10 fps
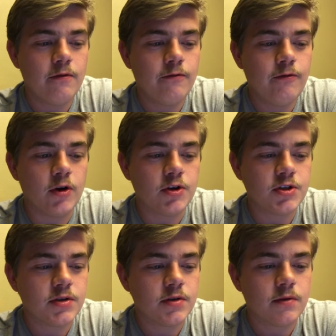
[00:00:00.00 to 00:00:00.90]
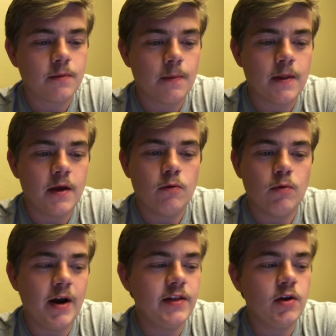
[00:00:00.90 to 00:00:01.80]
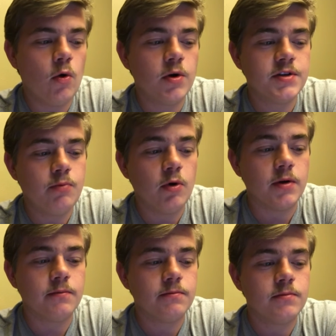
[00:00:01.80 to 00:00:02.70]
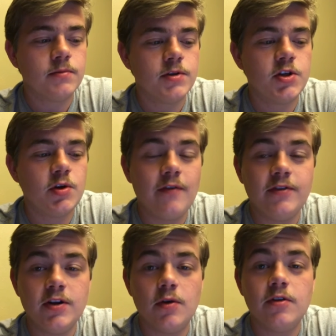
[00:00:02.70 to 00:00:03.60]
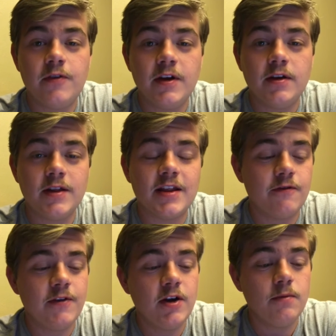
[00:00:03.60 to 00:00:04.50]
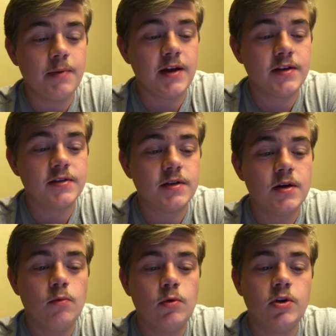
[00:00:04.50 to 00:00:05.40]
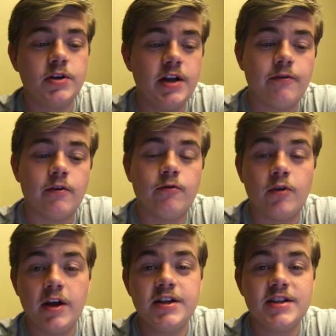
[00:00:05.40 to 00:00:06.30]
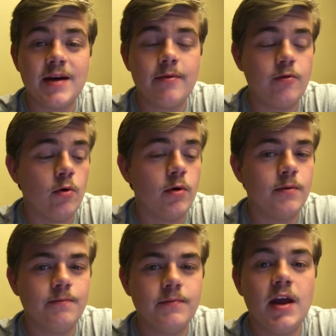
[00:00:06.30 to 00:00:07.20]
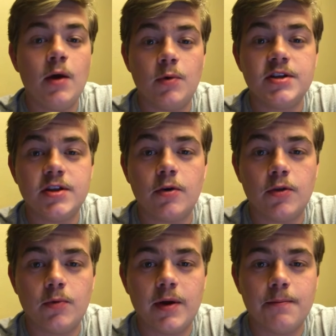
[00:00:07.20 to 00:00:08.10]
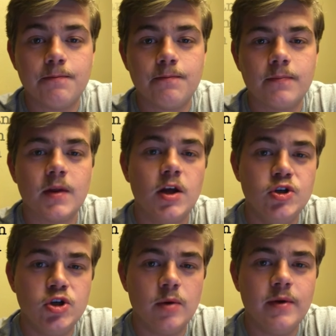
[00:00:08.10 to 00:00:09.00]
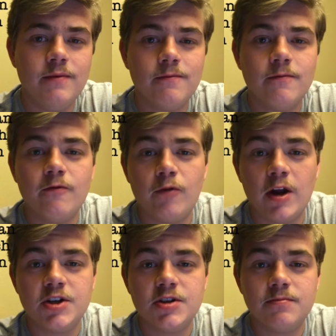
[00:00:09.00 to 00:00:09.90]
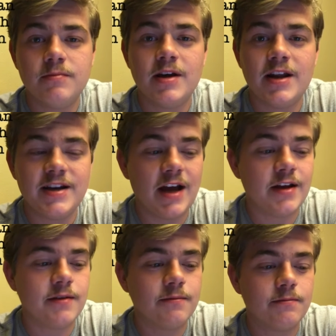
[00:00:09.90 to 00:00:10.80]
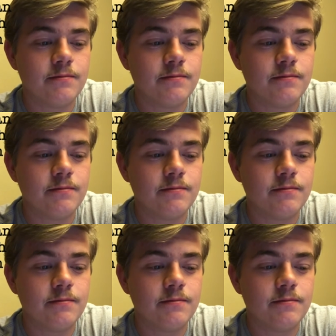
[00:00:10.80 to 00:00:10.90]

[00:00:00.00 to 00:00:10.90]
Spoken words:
First, writing the chord is important, so you have to know that the figured bass will look different for each type of chord, in which there are three: German, French, and Italian.